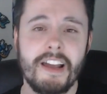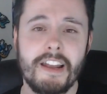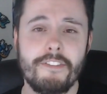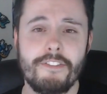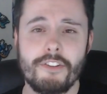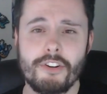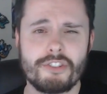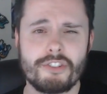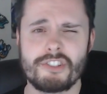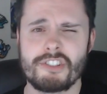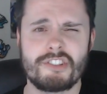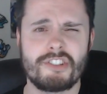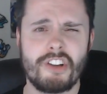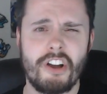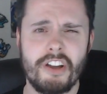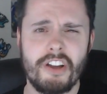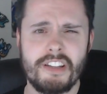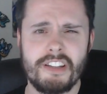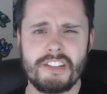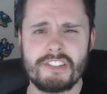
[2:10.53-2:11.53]
And if you're just
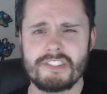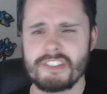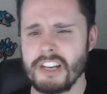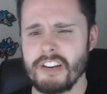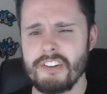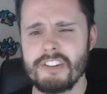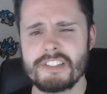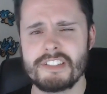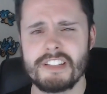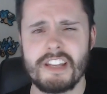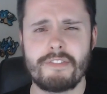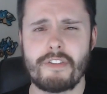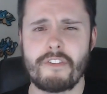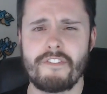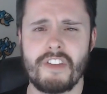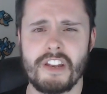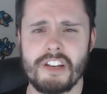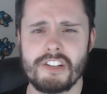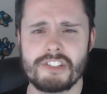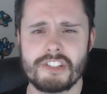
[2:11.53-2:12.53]
starting these series and never
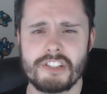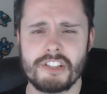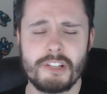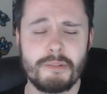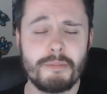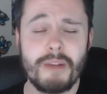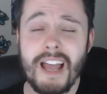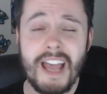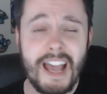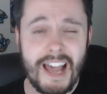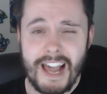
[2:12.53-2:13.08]
finishing them,